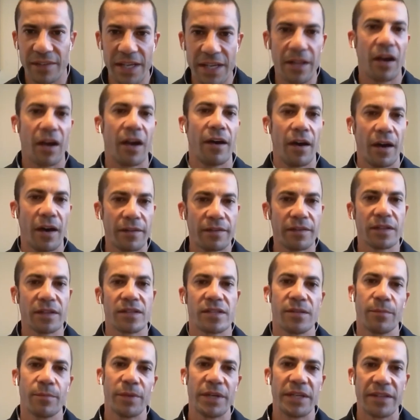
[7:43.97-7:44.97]
I think,
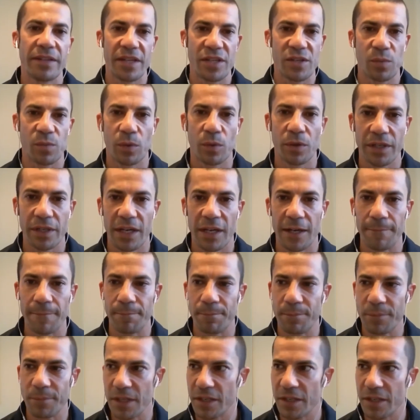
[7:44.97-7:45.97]
to me, that's what
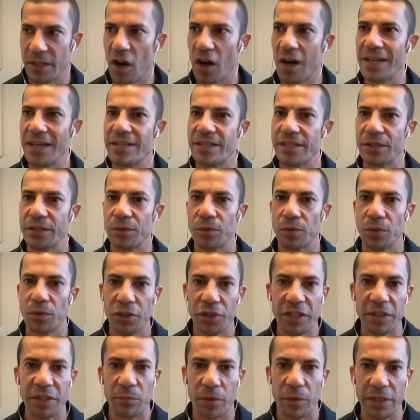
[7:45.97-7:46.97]
an ideal
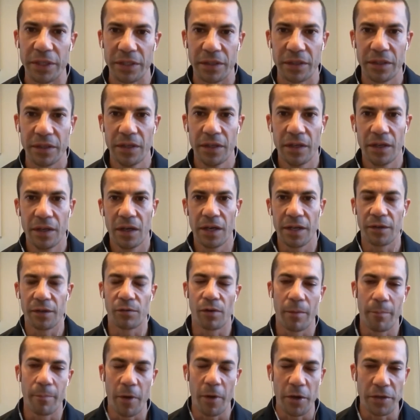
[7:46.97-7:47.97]
learning week in a
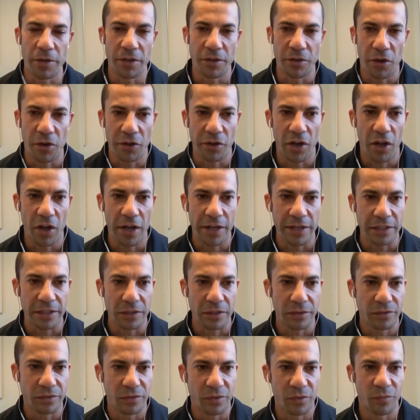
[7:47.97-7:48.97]
remote and online
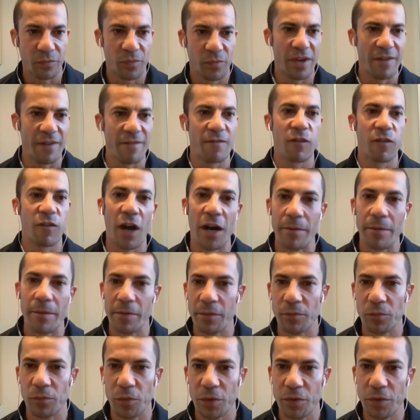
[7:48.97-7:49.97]

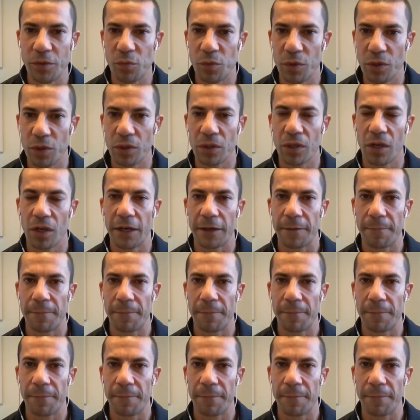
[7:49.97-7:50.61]
environment would look like.